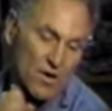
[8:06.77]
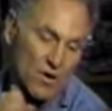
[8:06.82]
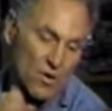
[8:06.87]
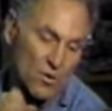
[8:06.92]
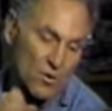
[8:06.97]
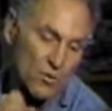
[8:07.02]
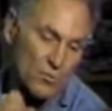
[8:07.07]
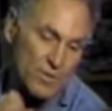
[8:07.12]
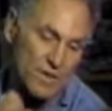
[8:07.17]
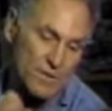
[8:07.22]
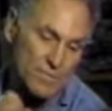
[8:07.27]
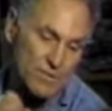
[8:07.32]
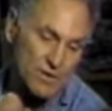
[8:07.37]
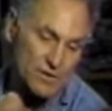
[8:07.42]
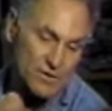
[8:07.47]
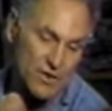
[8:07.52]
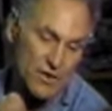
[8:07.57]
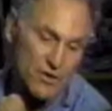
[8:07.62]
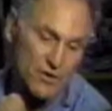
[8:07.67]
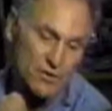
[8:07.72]
old
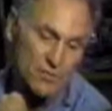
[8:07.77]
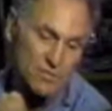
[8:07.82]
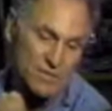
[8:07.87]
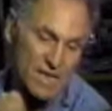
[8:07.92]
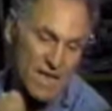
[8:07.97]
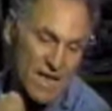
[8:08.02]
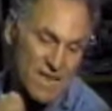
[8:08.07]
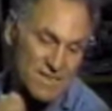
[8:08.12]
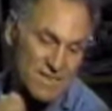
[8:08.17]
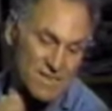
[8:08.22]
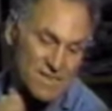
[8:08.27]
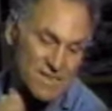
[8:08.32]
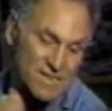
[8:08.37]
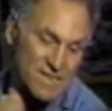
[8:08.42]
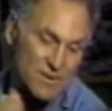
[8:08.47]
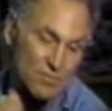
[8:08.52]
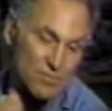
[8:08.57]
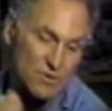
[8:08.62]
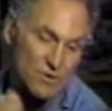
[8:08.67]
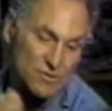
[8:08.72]
people's homes as a
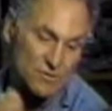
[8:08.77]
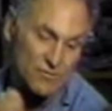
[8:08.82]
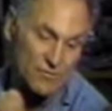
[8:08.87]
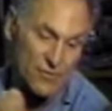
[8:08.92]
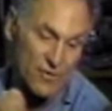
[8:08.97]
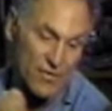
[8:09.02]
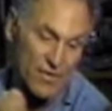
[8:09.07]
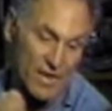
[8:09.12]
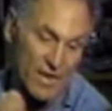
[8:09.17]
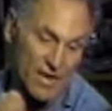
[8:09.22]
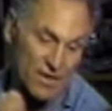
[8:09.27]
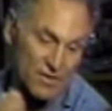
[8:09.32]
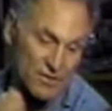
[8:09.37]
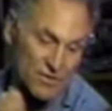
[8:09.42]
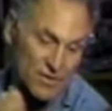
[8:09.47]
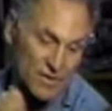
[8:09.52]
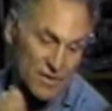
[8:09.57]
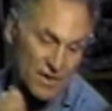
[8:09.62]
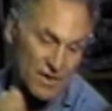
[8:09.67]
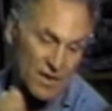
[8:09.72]
symbol for the
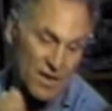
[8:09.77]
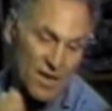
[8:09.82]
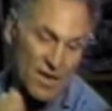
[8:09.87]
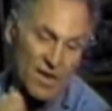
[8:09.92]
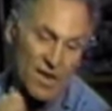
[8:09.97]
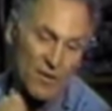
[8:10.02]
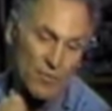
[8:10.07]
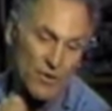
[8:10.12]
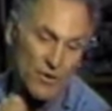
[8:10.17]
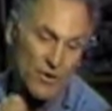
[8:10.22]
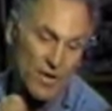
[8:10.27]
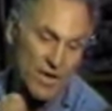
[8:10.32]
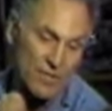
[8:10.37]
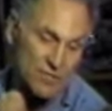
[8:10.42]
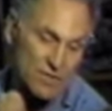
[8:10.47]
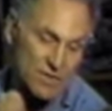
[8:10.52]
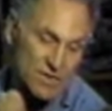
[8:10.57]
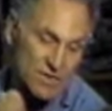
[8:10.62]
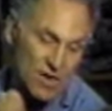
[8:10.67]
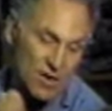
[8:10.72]
elderly, and when you have
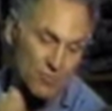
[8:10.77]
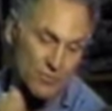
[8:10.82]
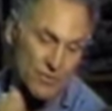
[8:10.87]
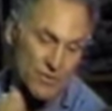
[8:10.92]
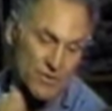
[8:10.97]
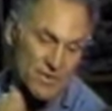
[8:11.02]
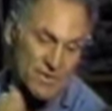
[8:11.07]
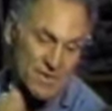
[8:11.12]
sculptors